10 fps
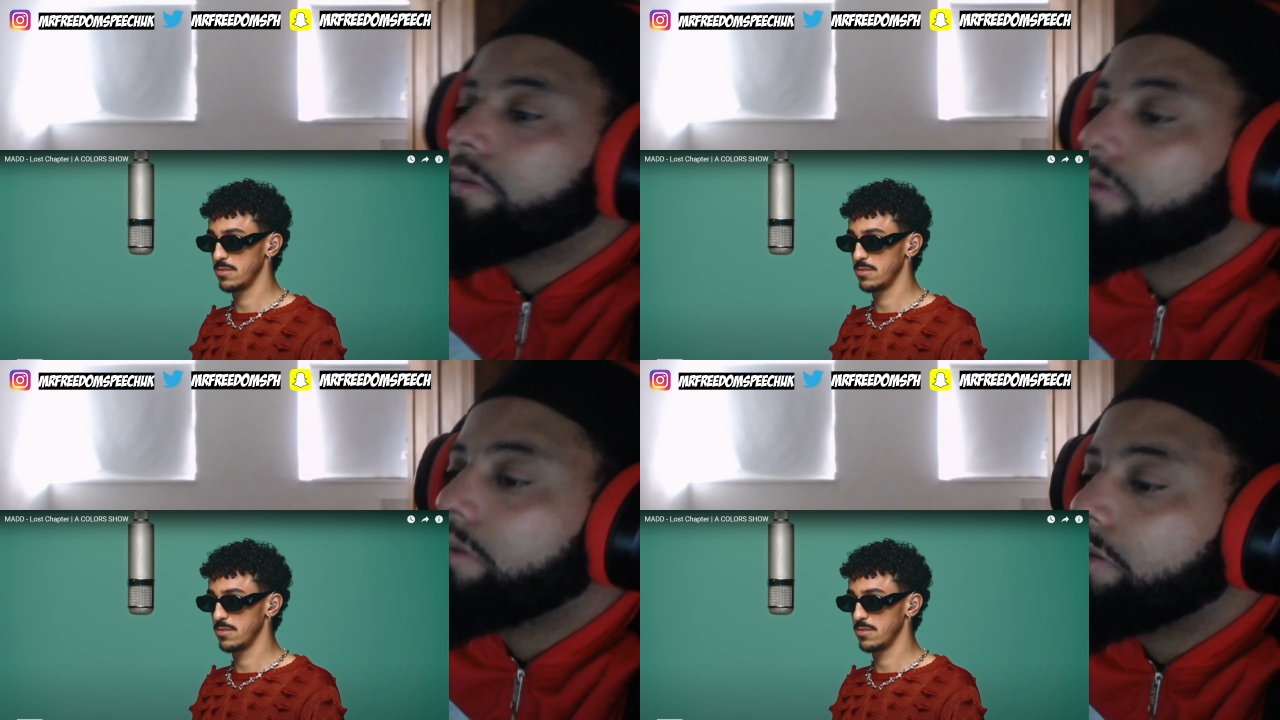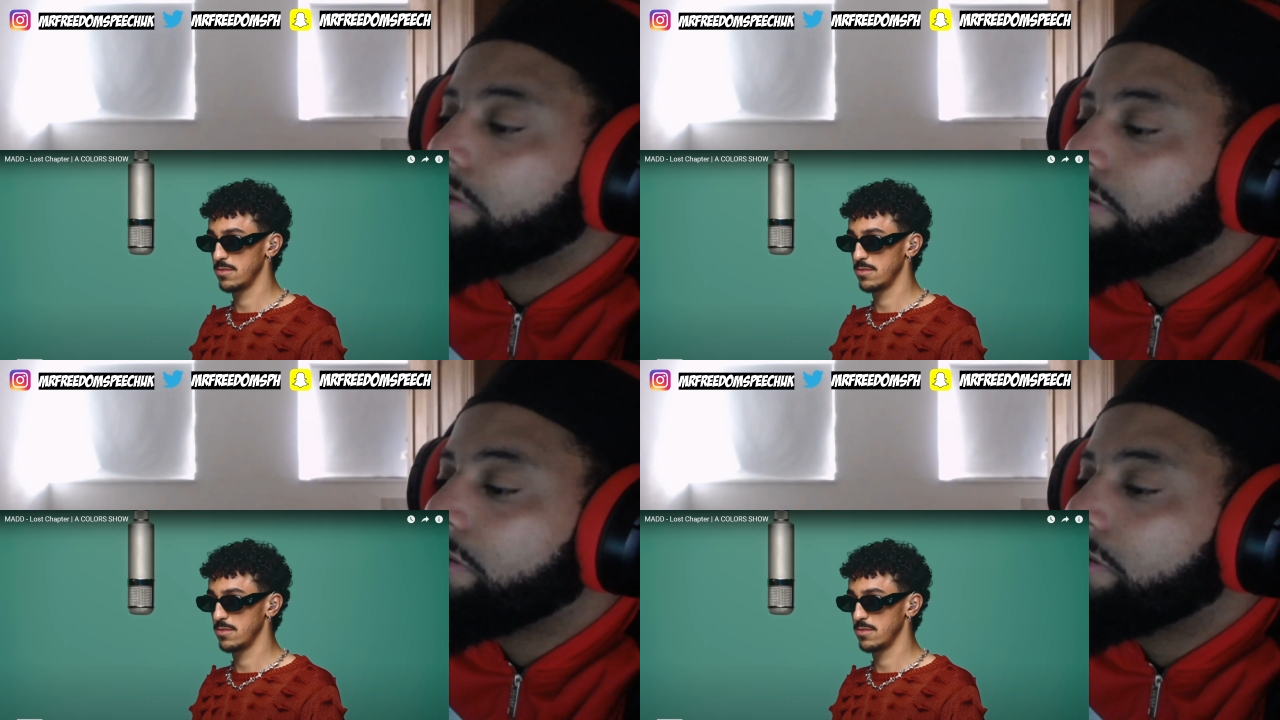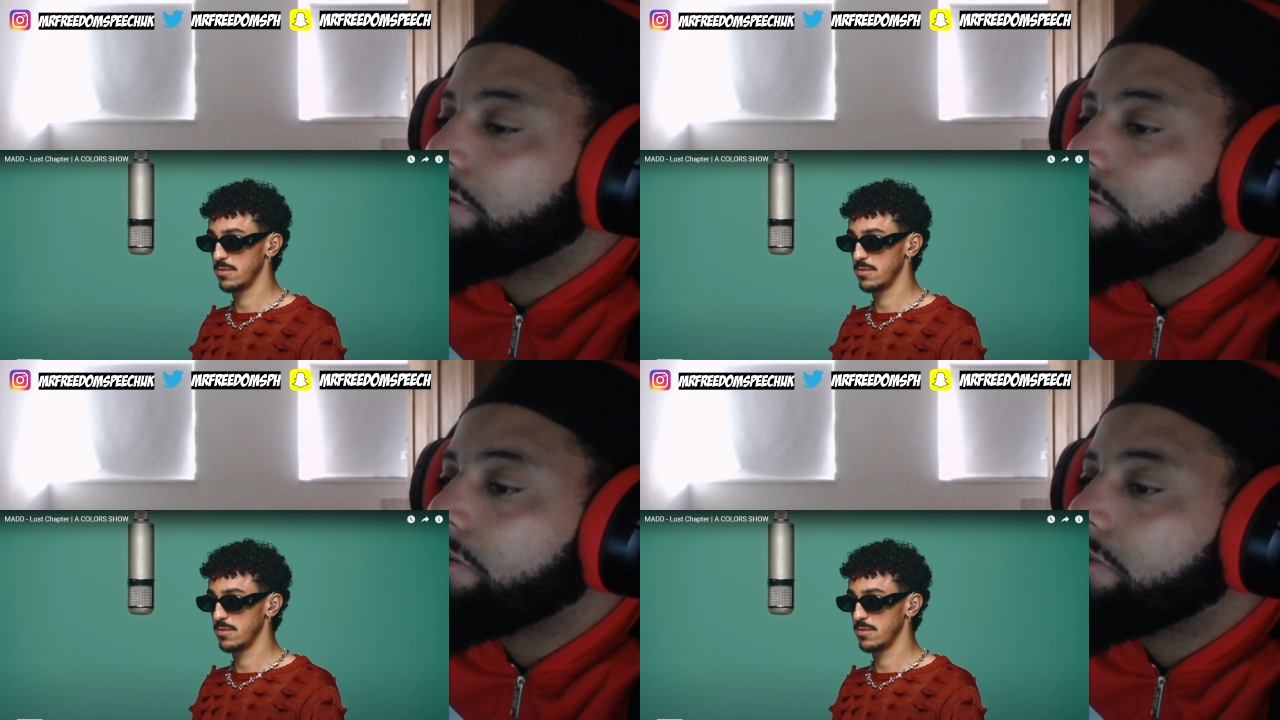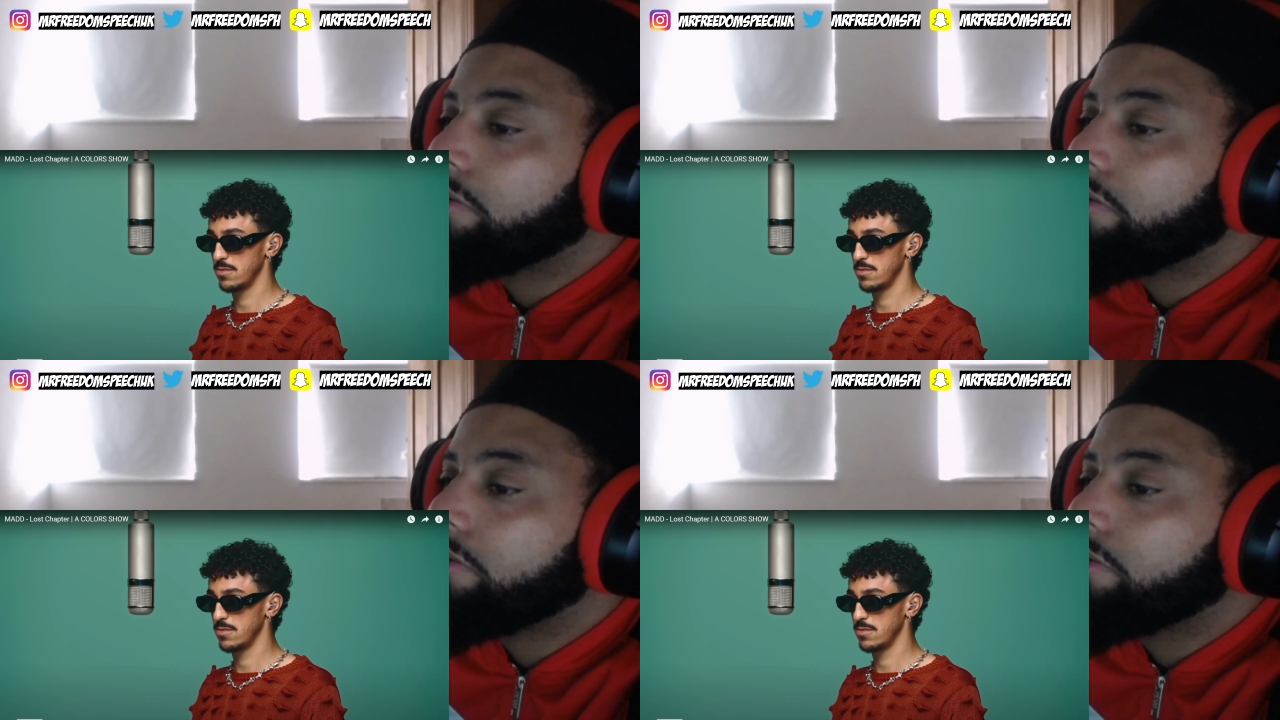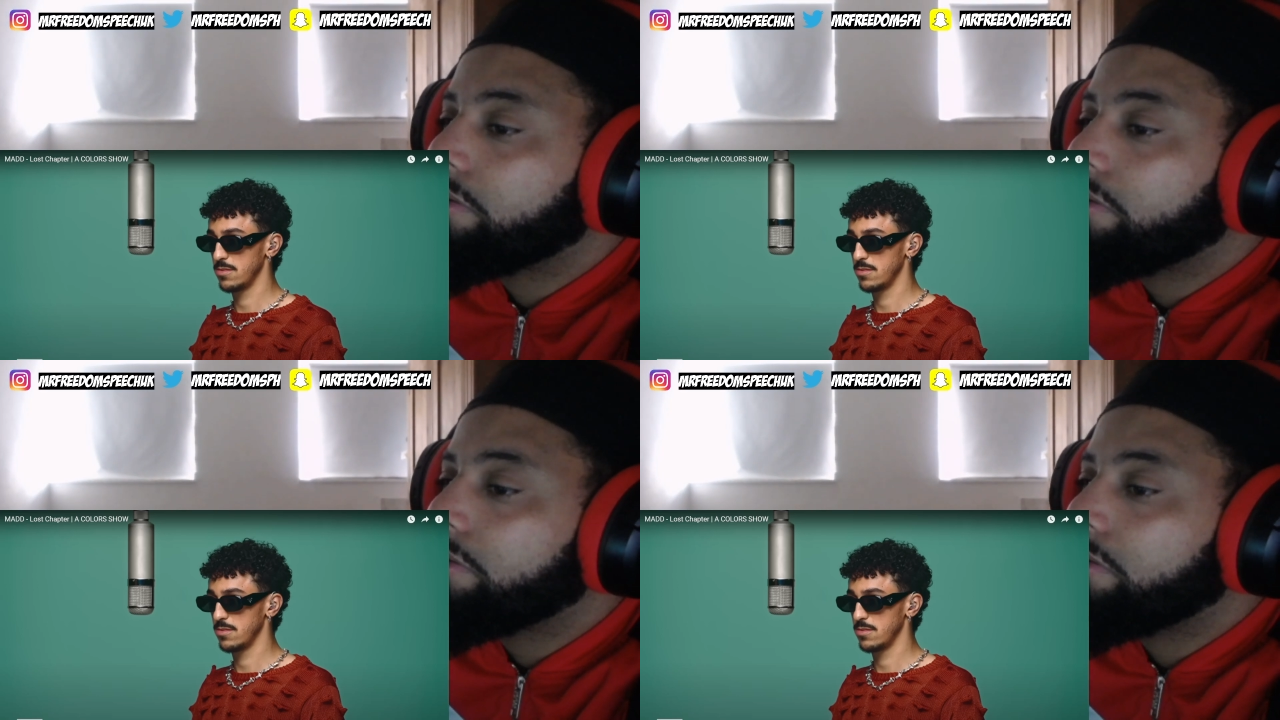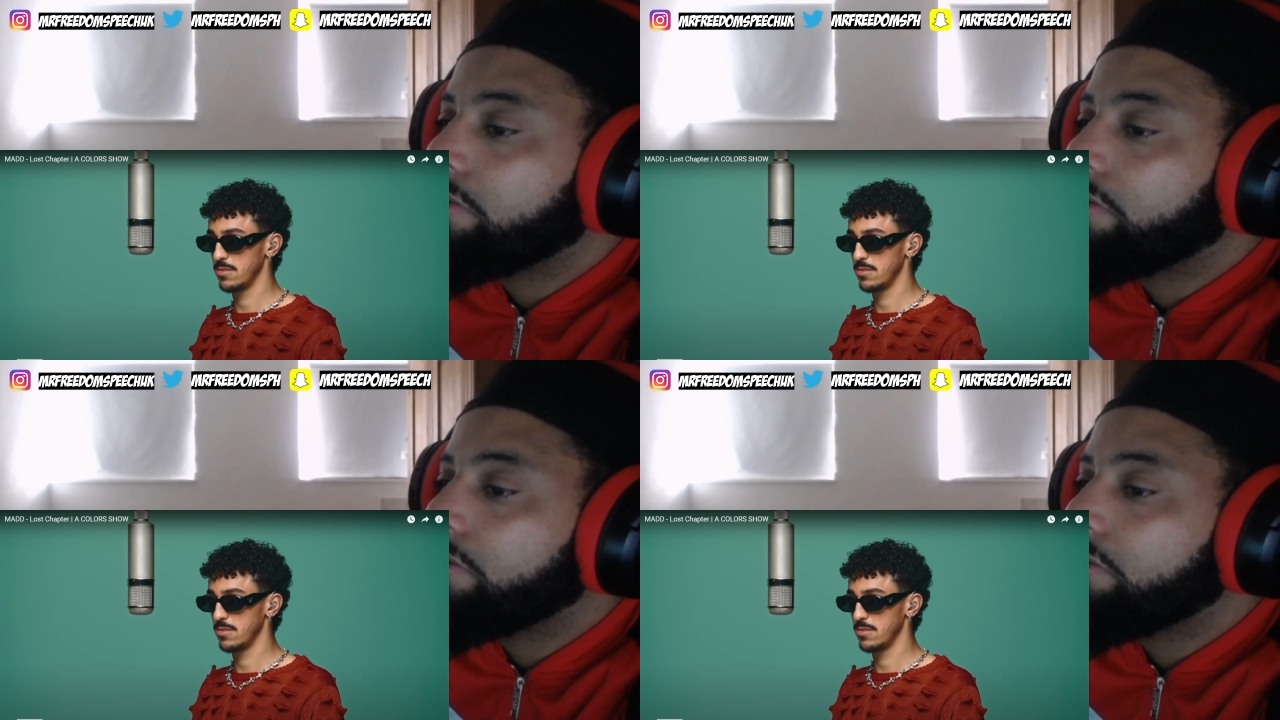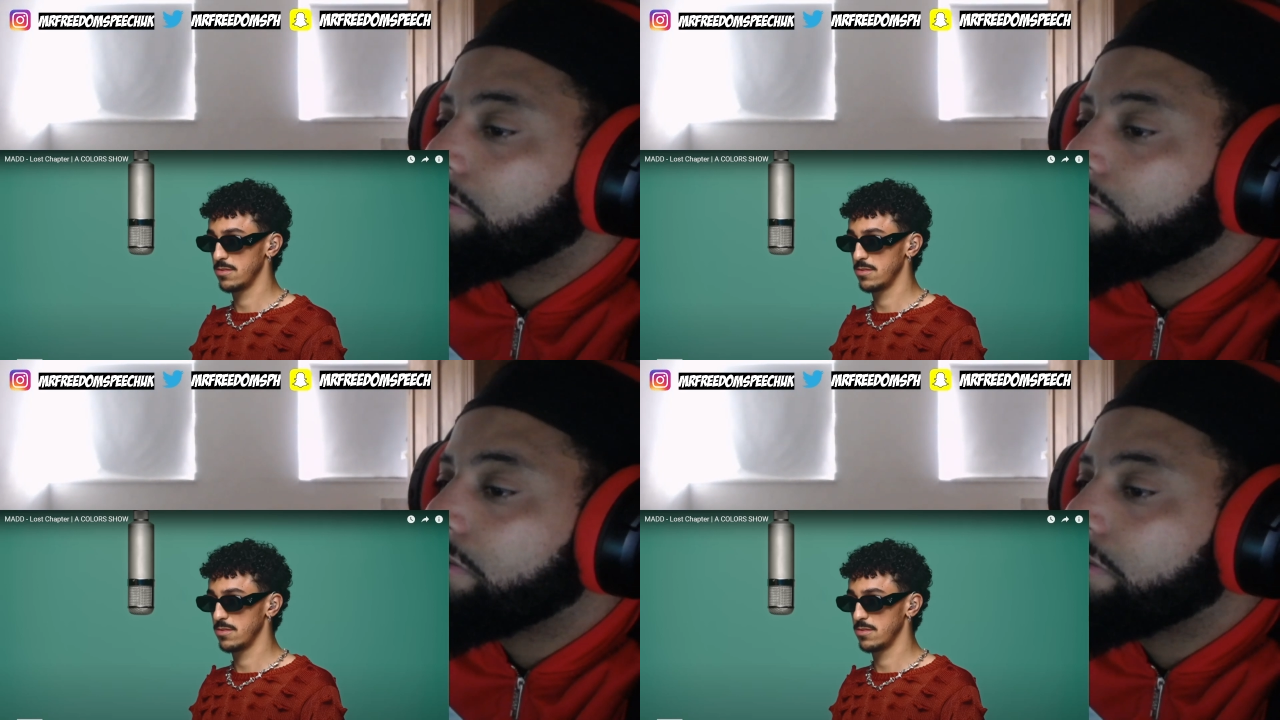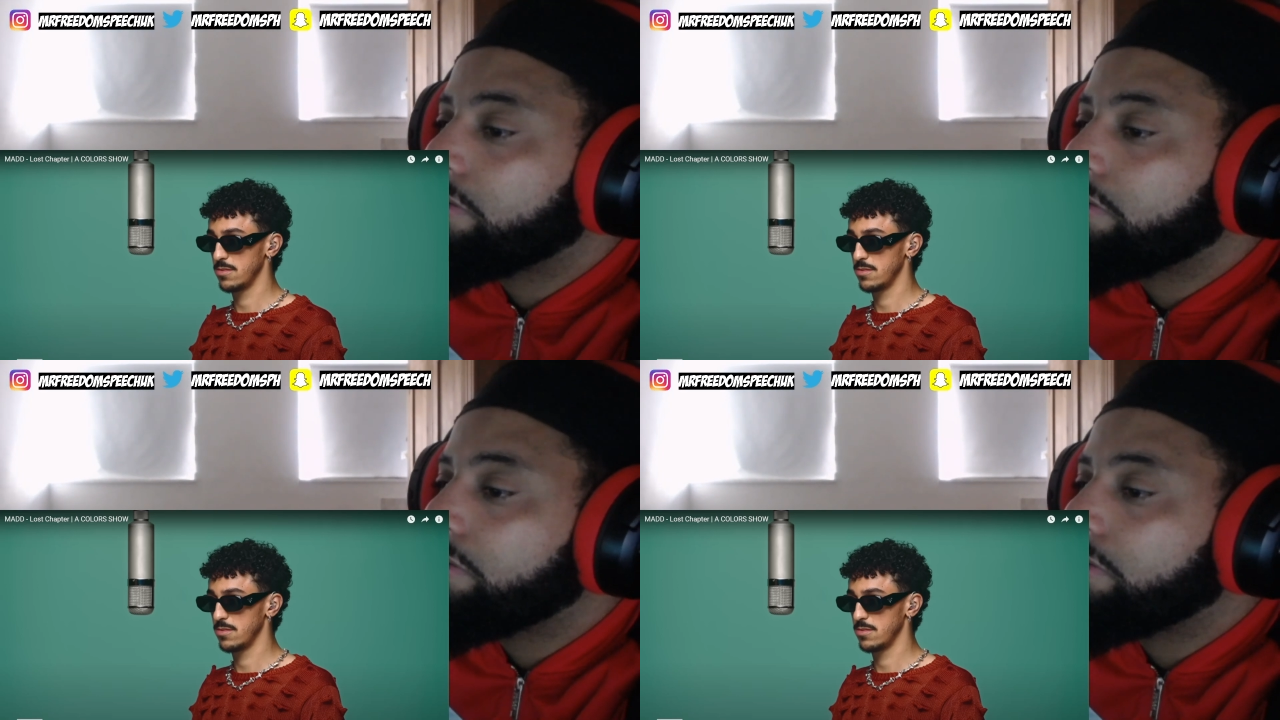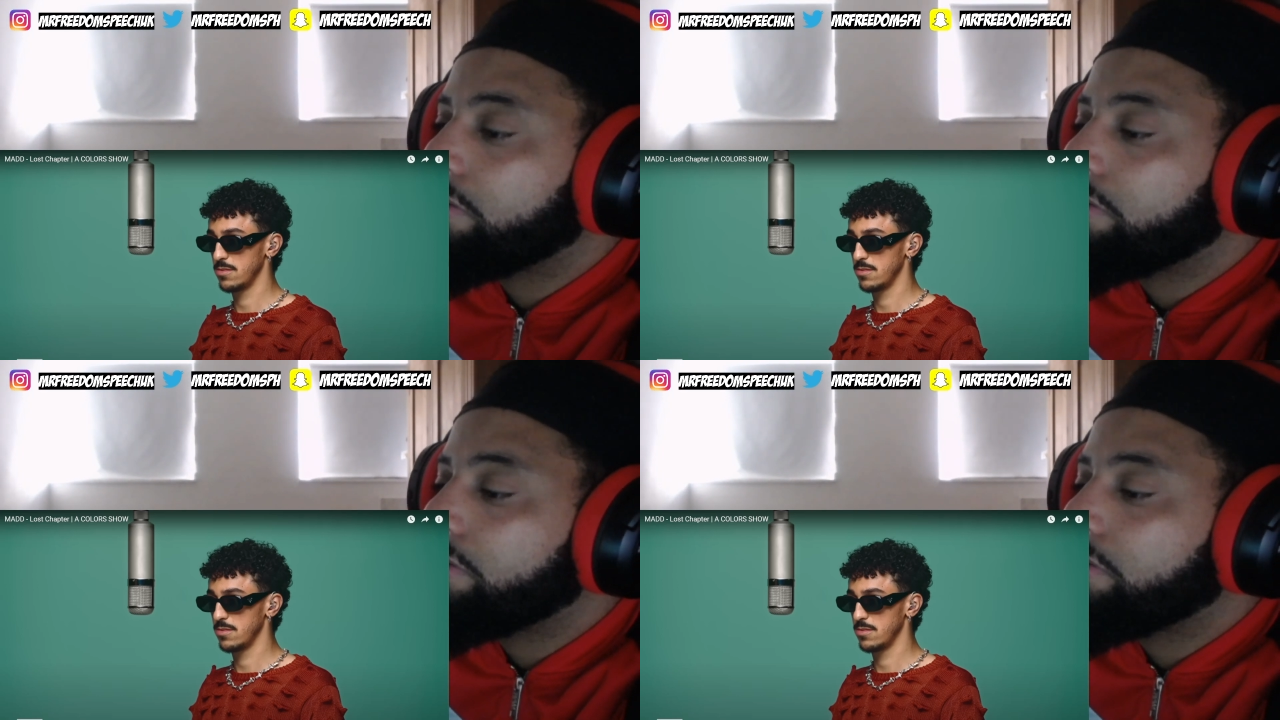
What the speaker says: (no one is talking)